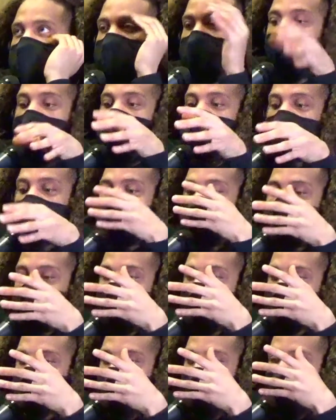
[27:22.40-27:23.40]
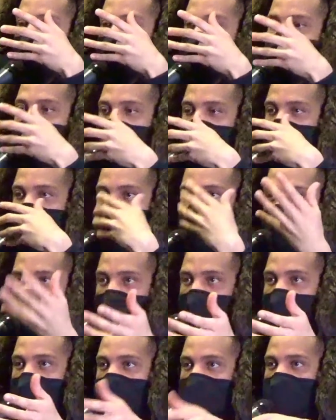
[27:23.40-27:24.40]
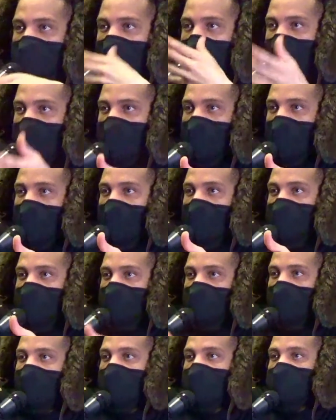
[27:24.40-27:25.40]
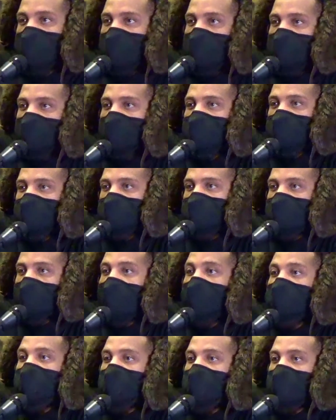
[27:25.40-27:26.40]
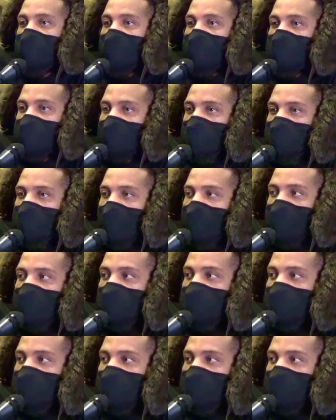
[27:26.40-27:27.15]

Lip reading: in a place where I can share it and break it down so others can also tap into that same kind of